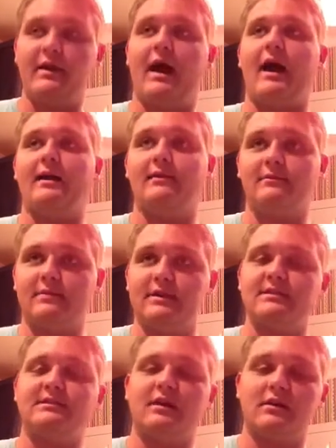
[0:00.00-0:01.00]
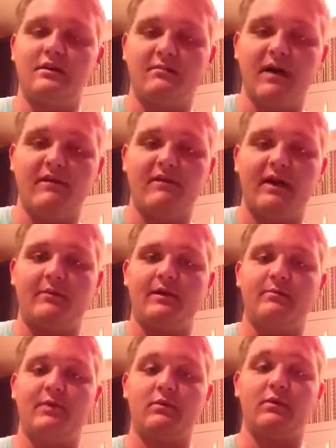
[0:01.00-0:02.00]
I consider them my
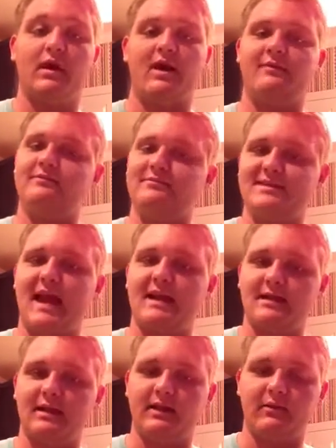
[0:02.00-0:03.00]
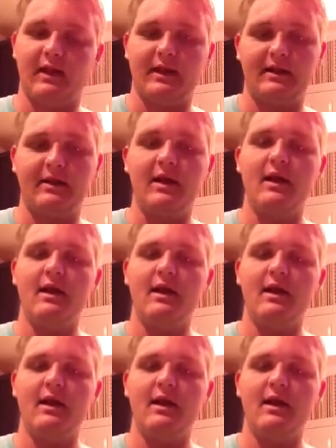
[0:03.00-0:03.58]
family, but we're not technically related.